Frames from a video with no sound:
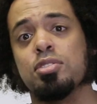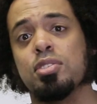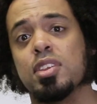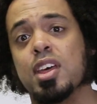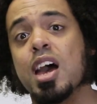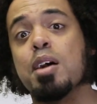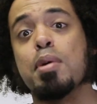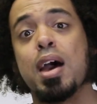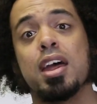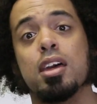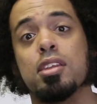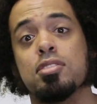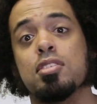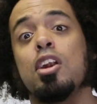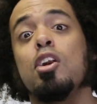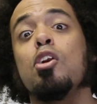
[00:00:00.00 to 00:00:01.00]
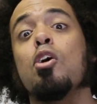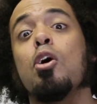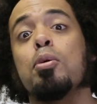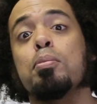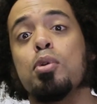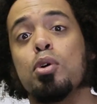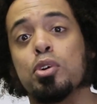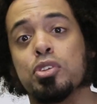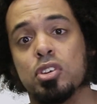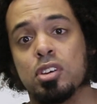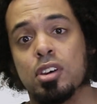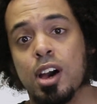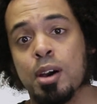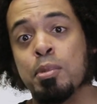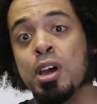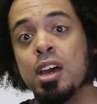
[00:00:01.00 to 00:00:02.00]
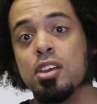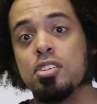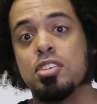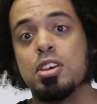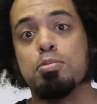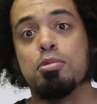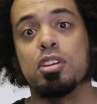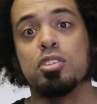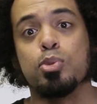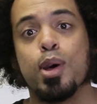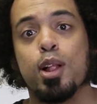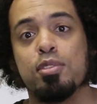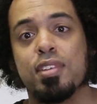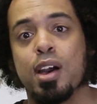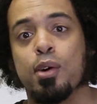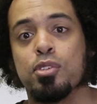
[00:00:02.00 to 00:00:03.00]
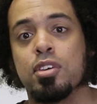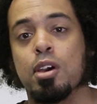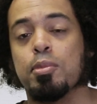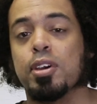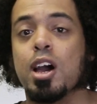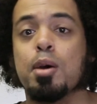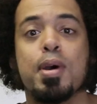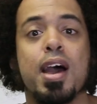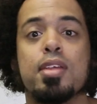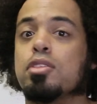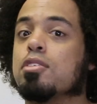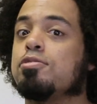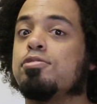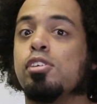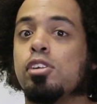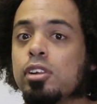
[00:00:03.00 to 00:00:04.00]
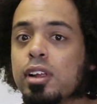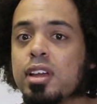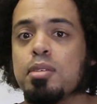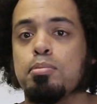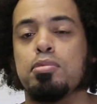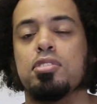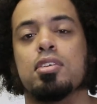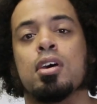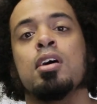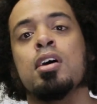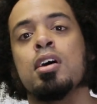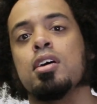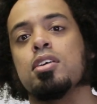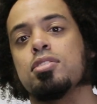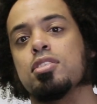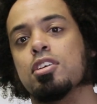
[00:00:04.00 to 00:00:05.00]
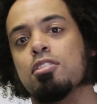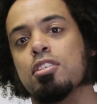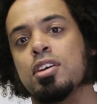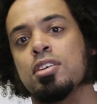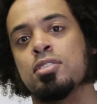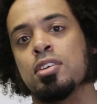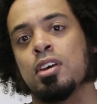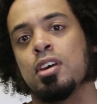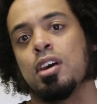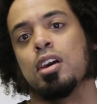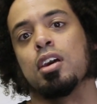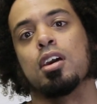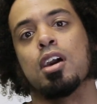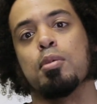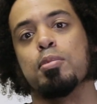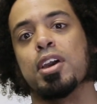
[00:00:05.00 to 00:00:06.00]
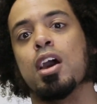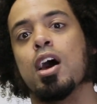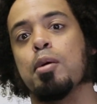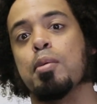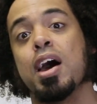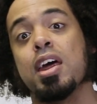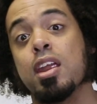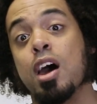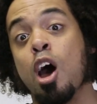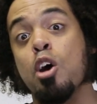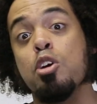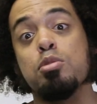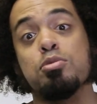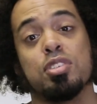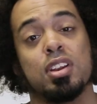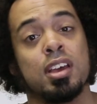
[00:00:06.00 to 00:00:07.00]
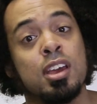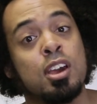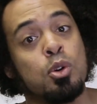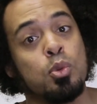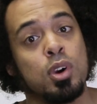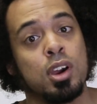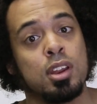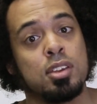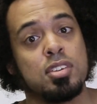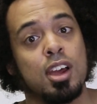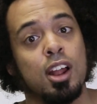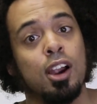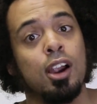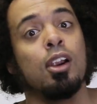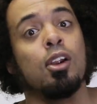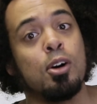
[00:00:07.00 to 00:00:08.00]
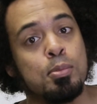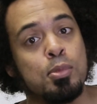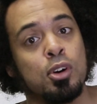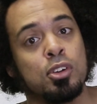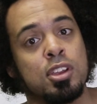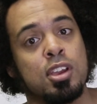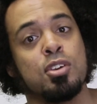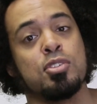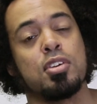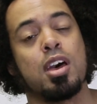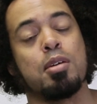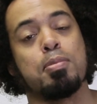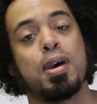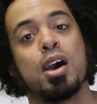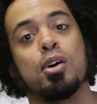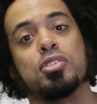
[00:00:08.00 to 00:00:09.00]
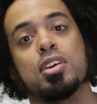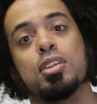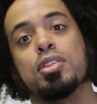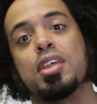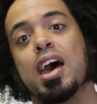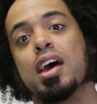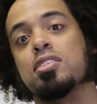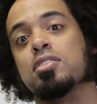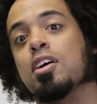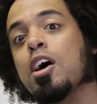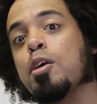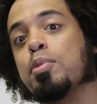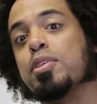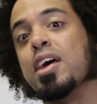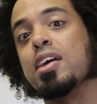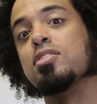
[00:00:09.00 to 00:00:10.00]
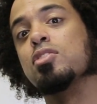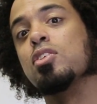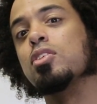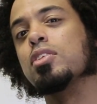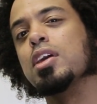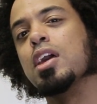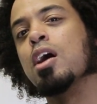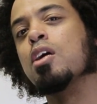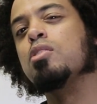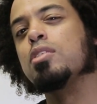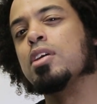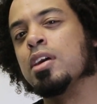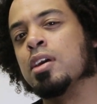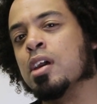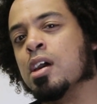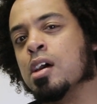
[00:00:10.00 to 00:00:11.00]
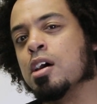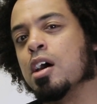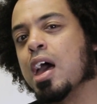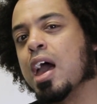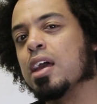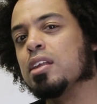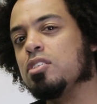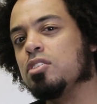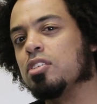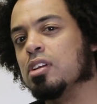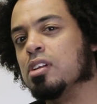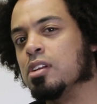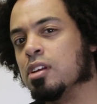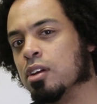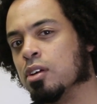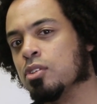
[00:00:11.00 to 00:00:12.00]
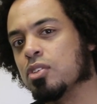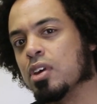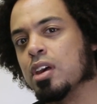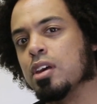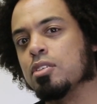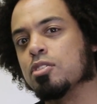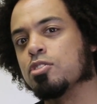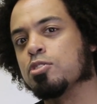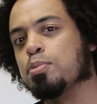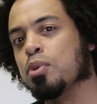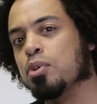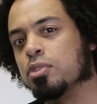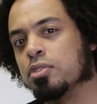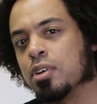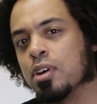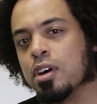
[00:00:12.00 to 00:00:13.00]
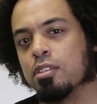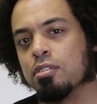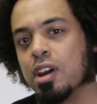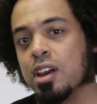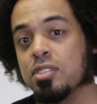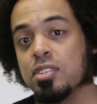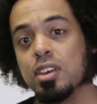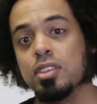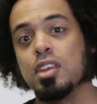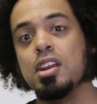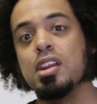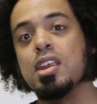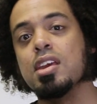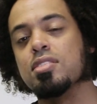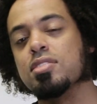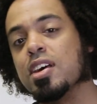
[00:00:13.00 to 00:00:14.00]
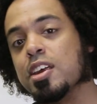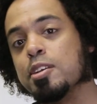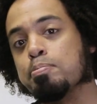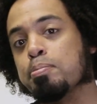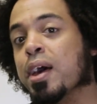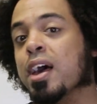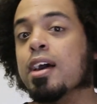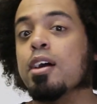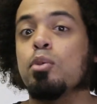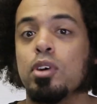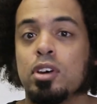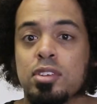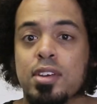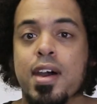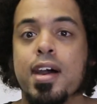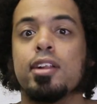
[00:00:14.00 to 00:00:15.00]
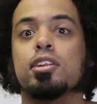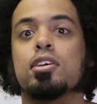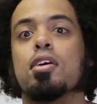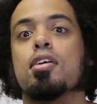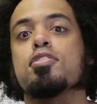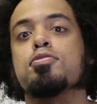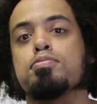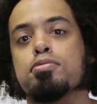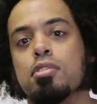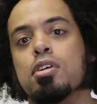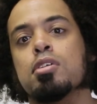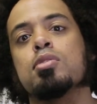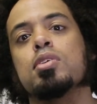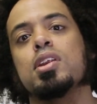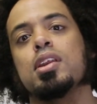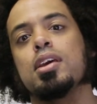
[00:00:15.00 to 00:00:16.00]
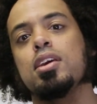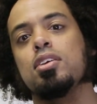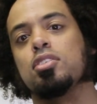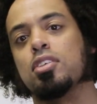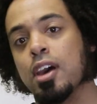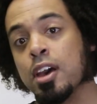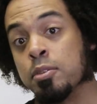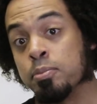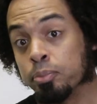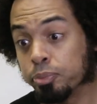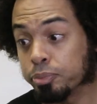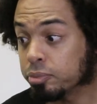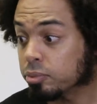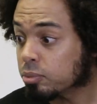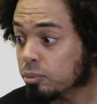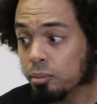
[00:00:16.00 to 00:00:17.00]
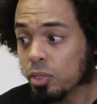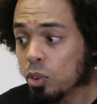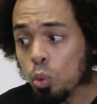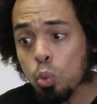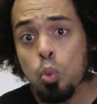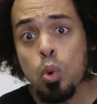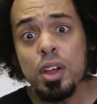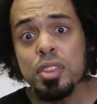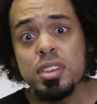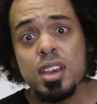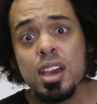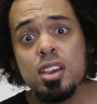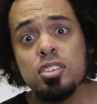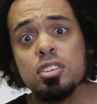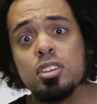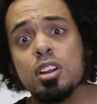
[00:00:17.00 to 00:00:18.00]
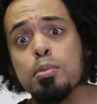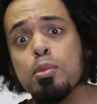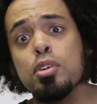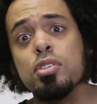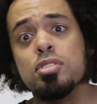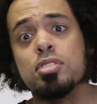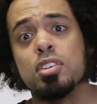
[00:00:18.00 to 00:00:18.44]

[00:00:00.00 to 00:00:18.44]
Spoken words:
for them, and it's a lot more to come. Sebring 12 hours coming up, and the full IMSA series coming up, and hopefully we're going to see a lot more news about that car. But that's not the only engine news in sports car racing. The Nissan powered Algarve Pro Ligier won the Asian Le Mans